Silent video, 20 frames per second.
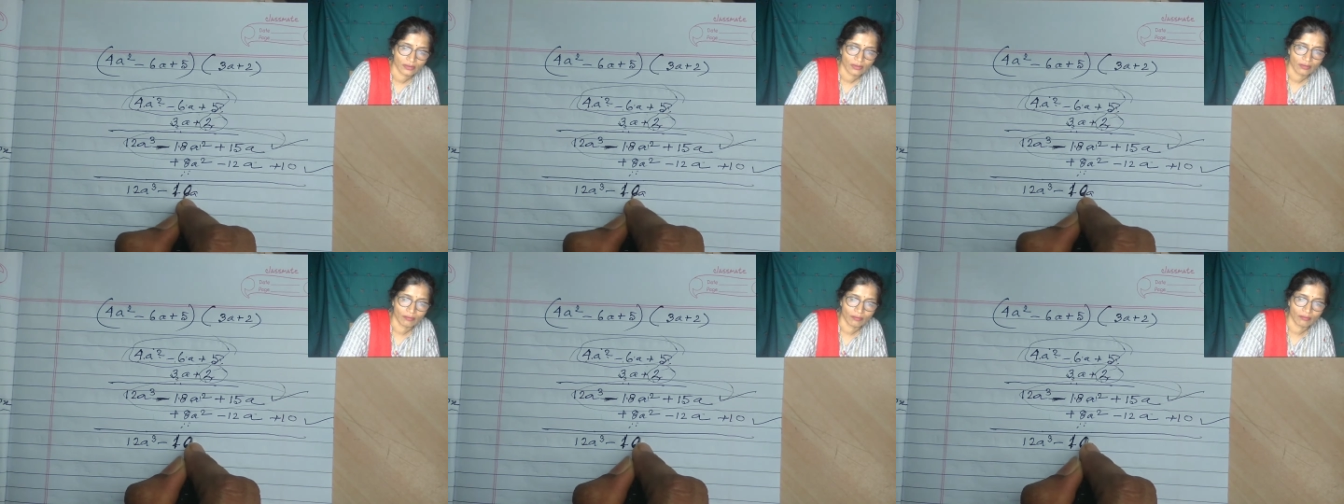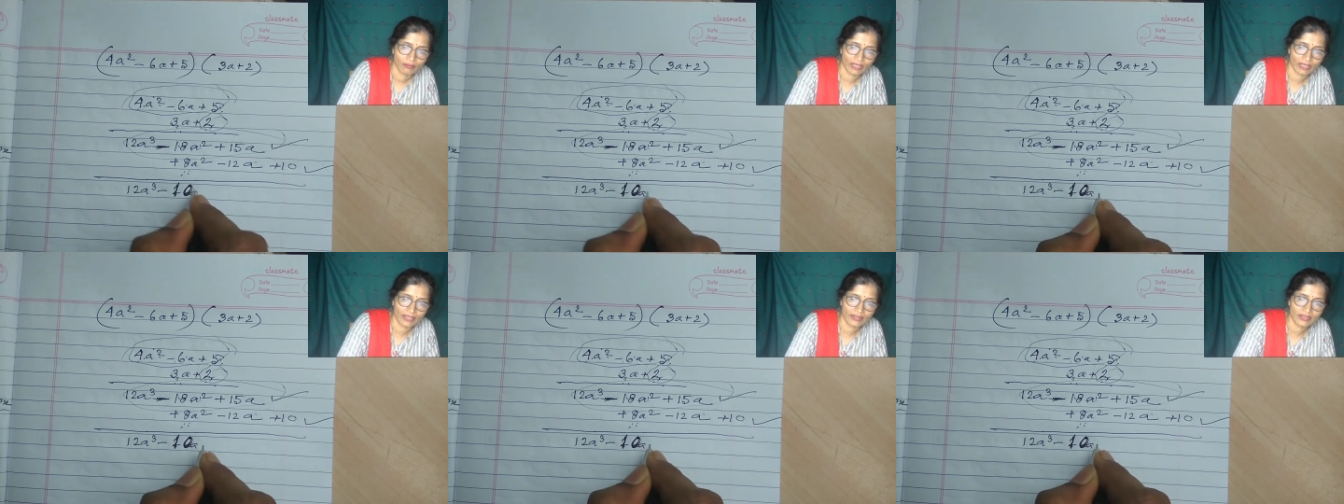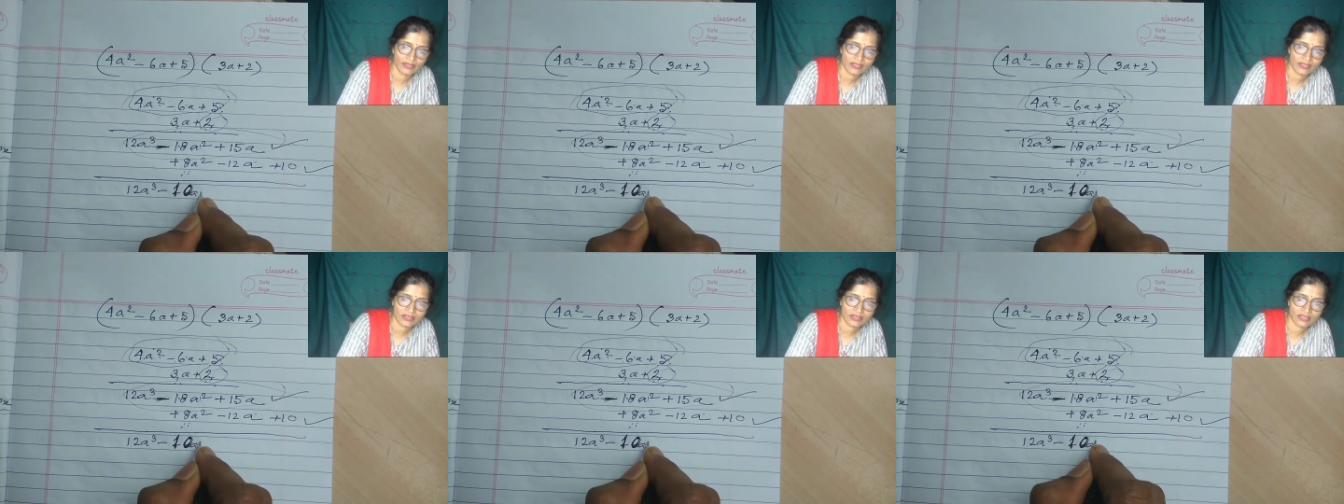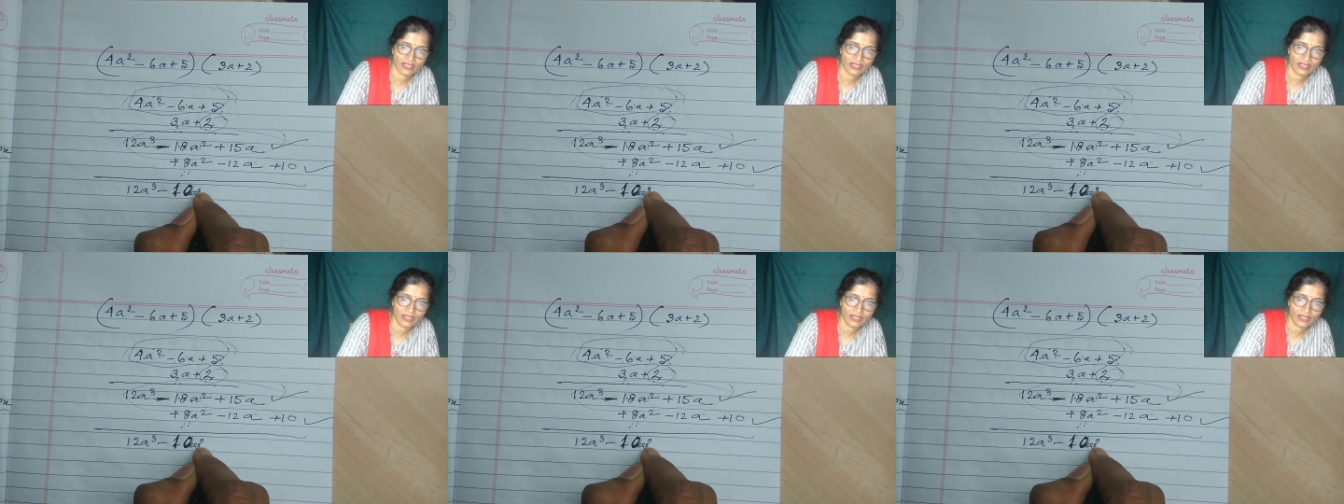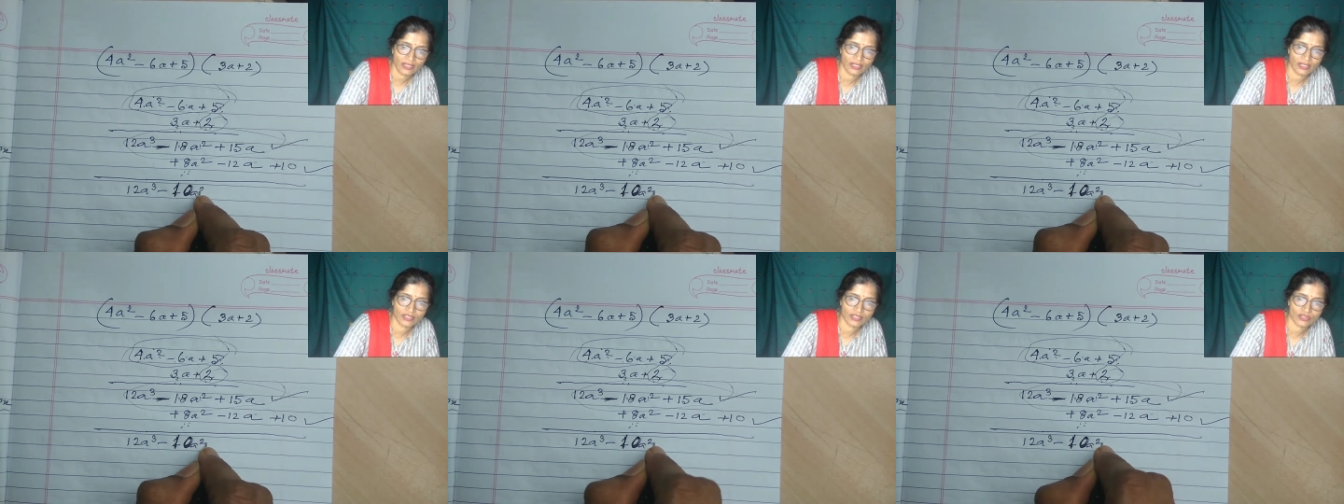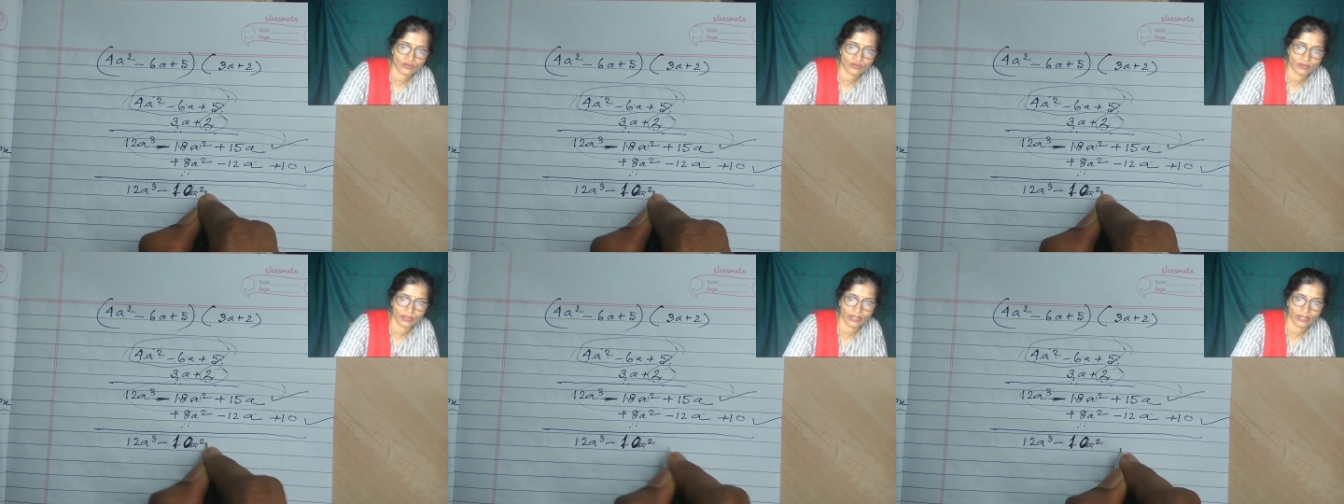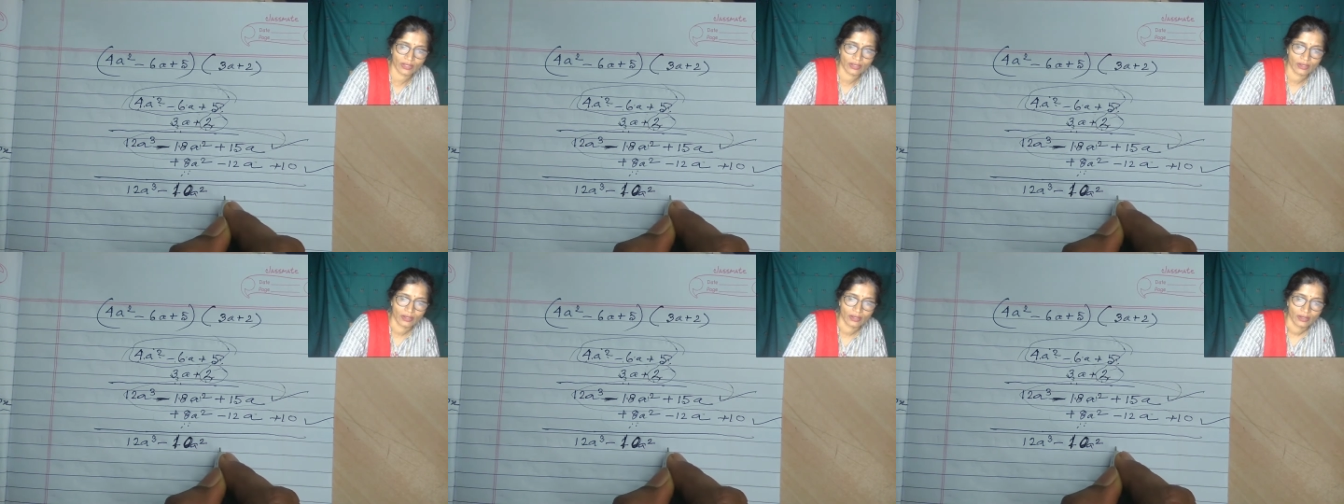Minus 10 a square.
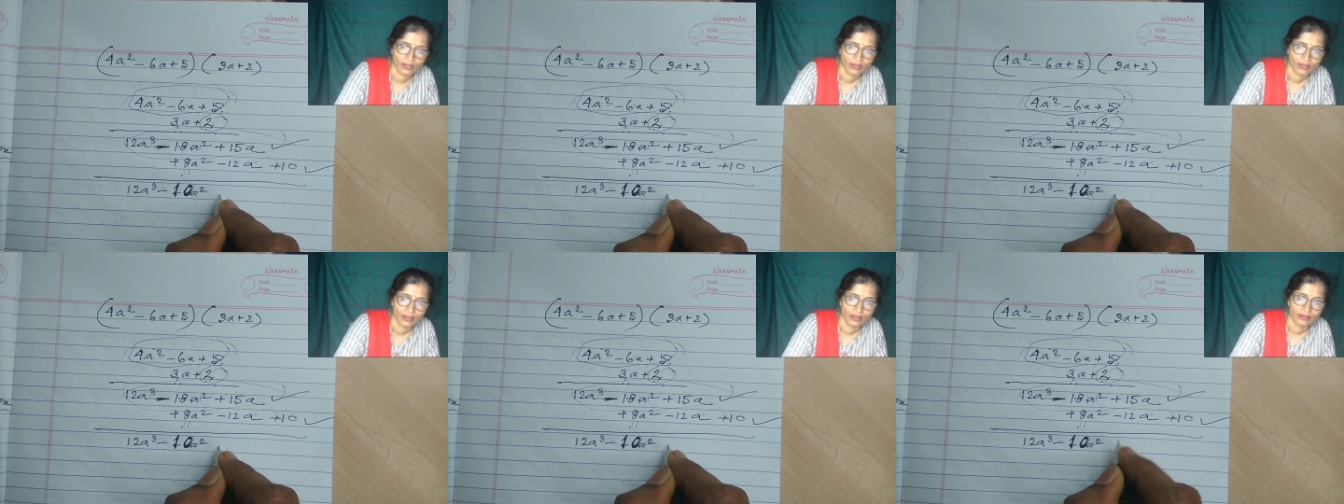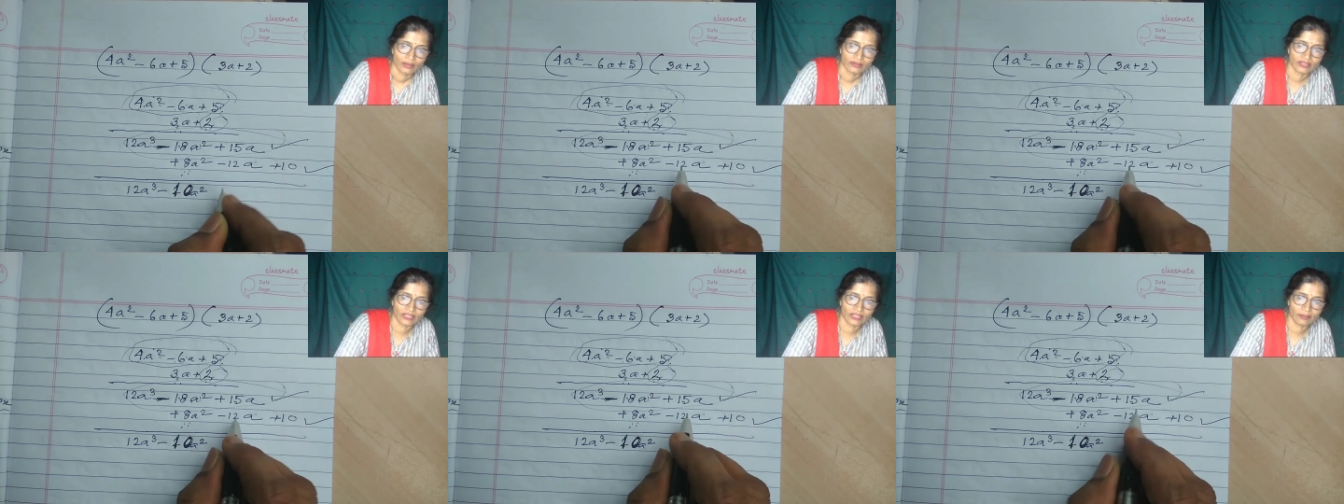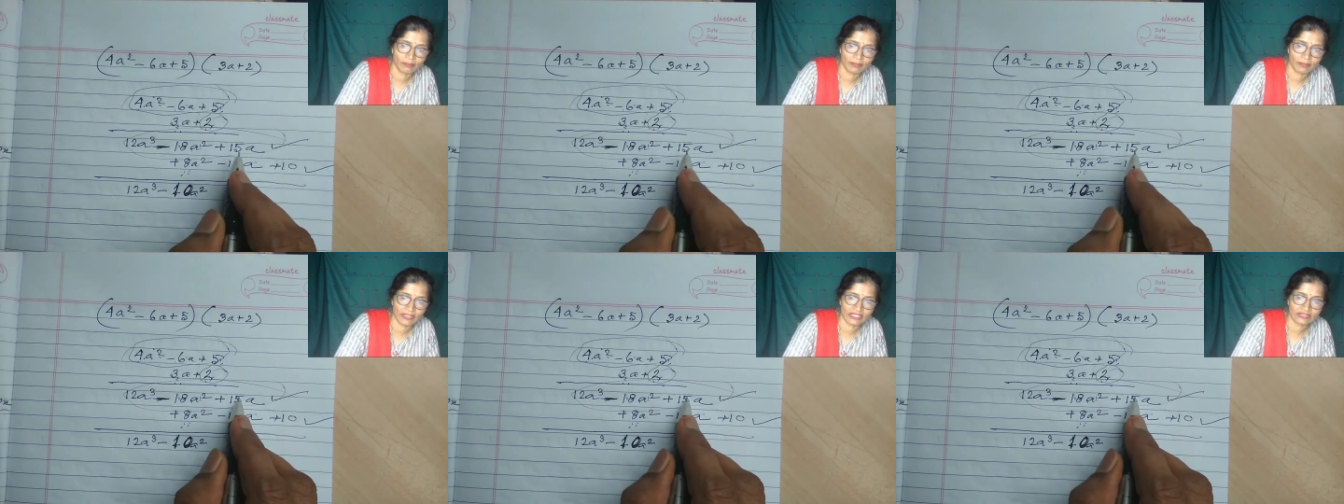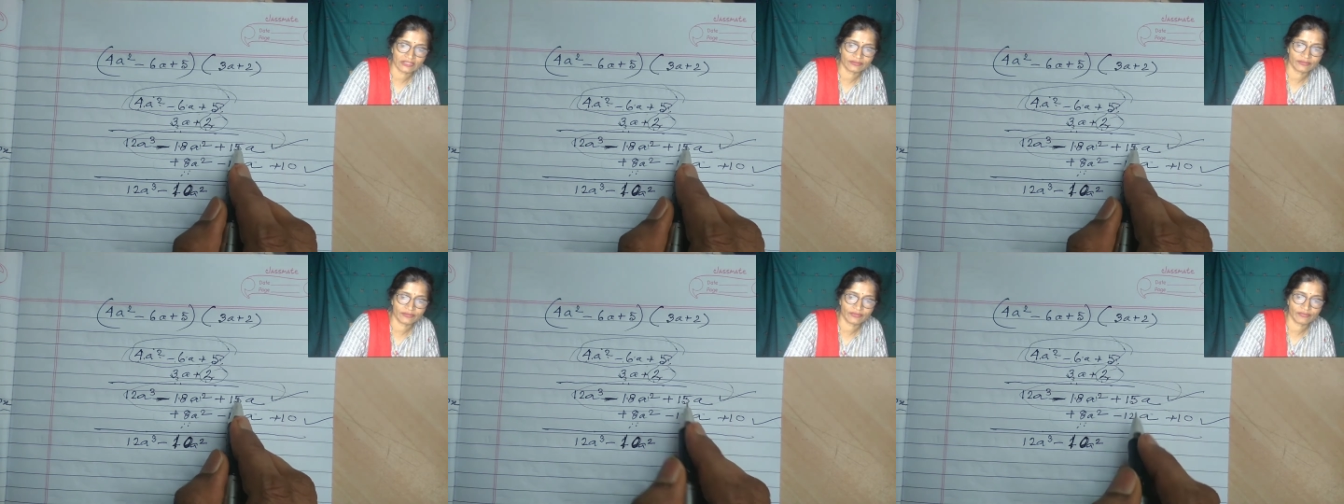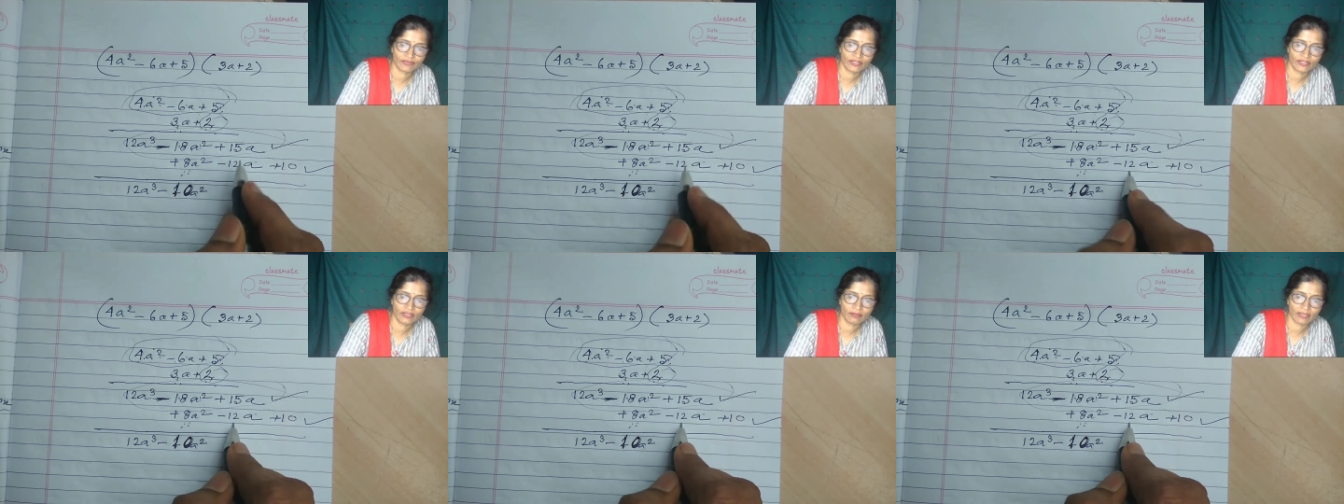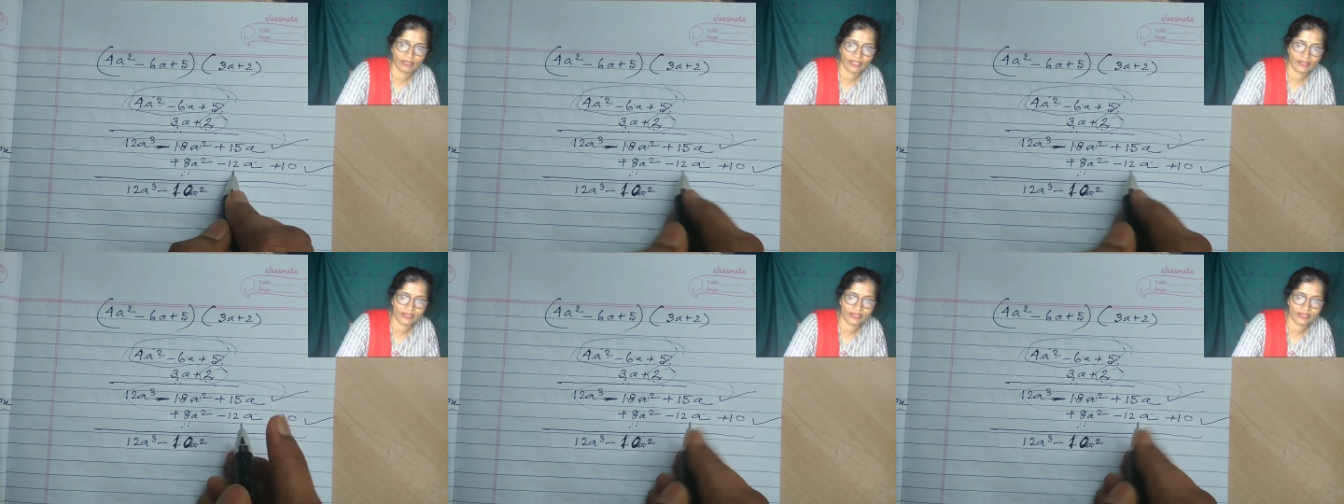Then plus 15 minus